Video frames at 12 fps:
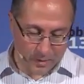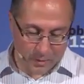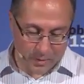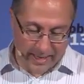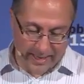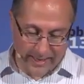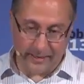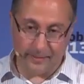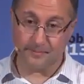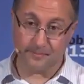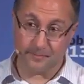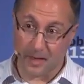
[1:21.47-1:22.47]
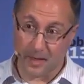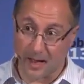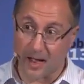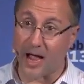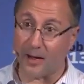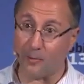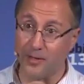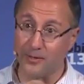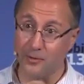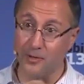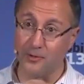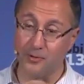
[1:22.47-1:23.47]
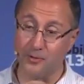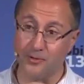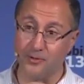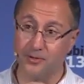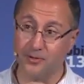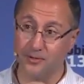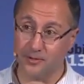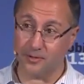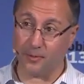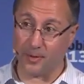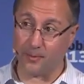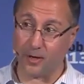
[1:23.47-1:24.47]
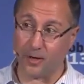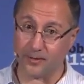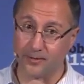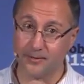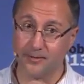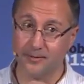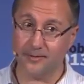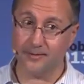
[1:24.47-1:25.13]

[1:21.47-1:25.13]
today, I want to introduce three products.